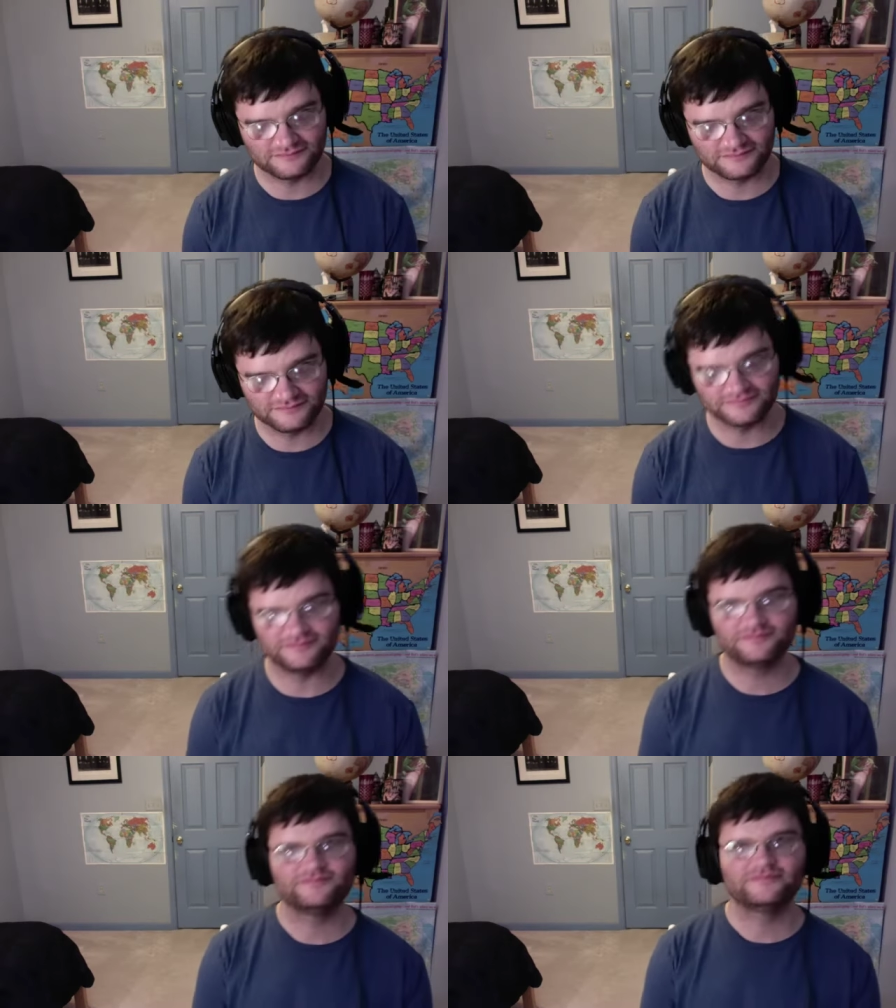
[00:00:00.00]
Hmm.
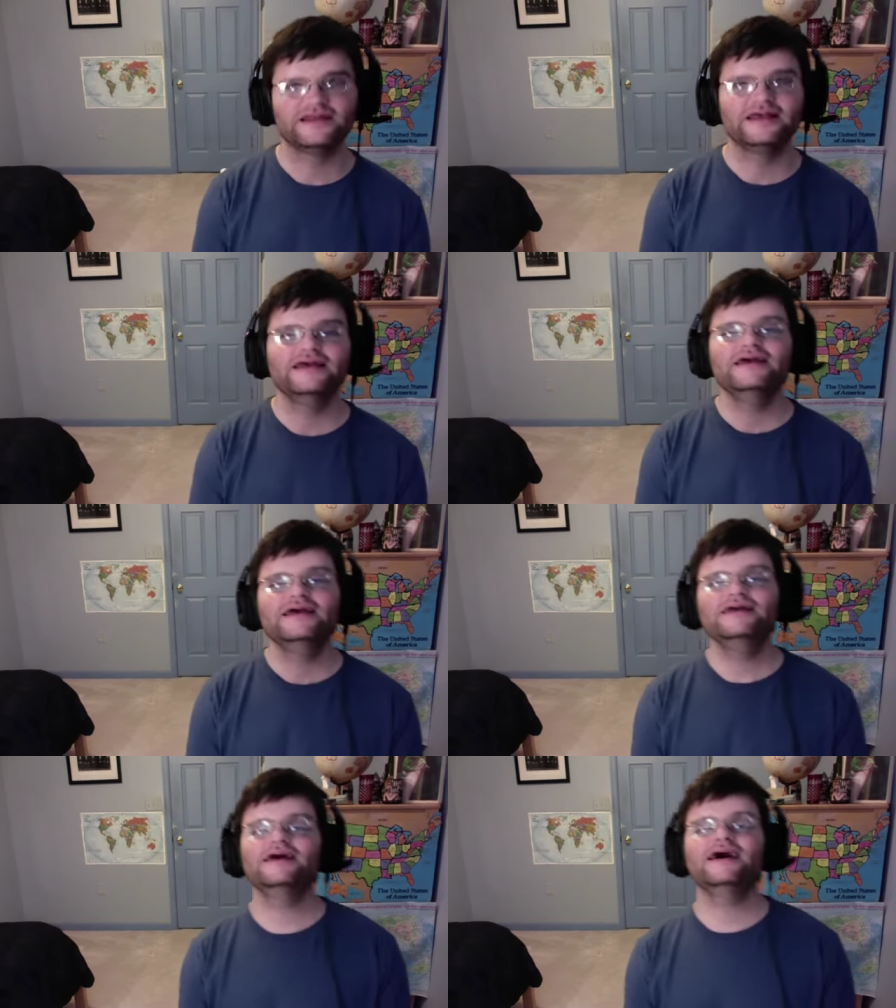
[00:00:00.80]

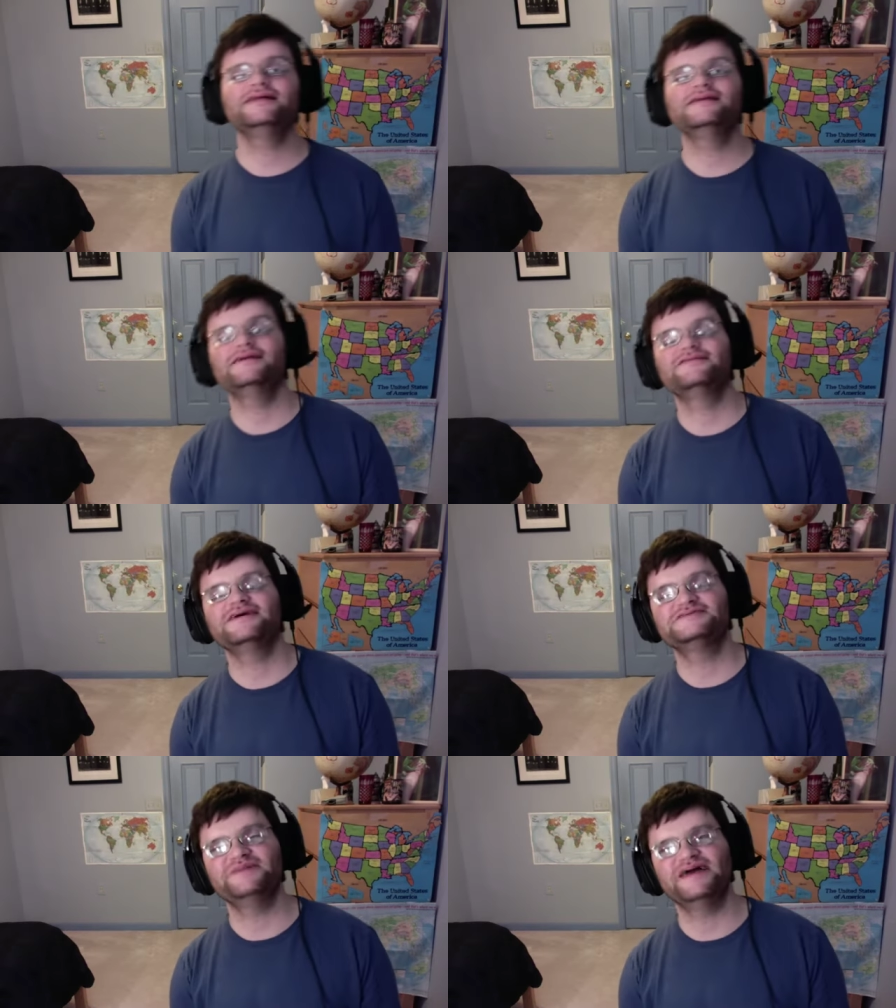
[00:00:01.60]
yeah i think if
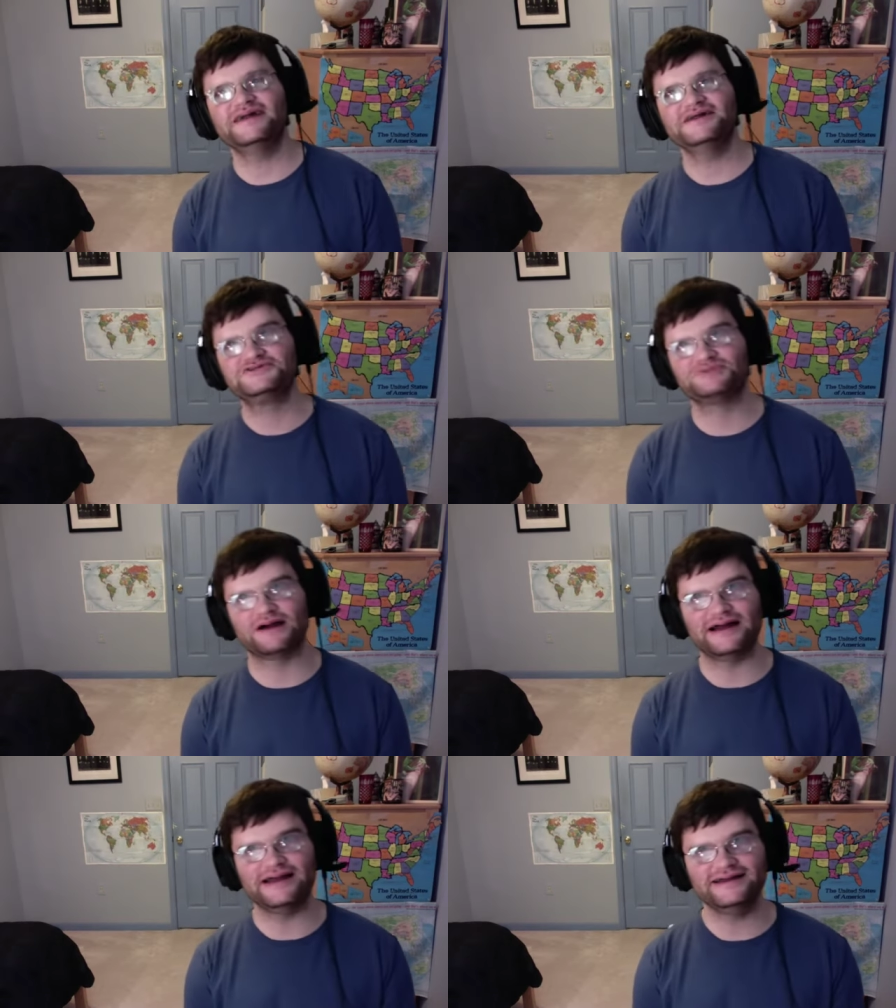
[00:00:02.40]
that's managed
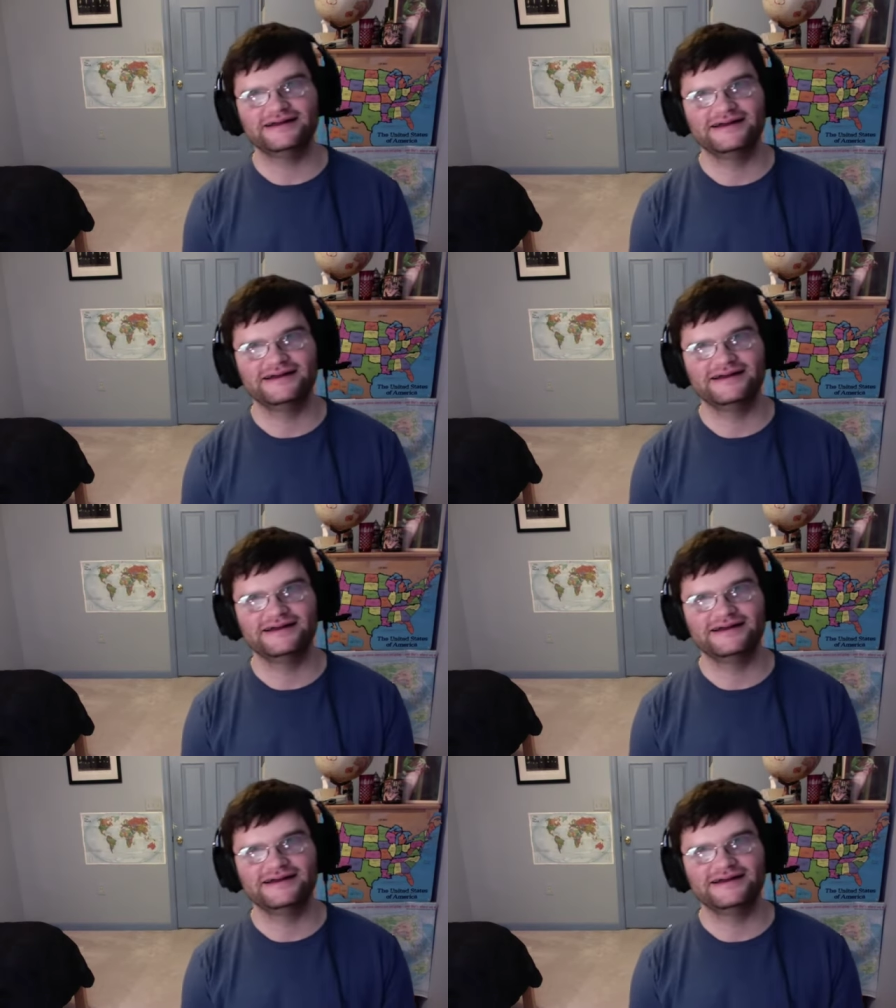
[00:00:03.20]
right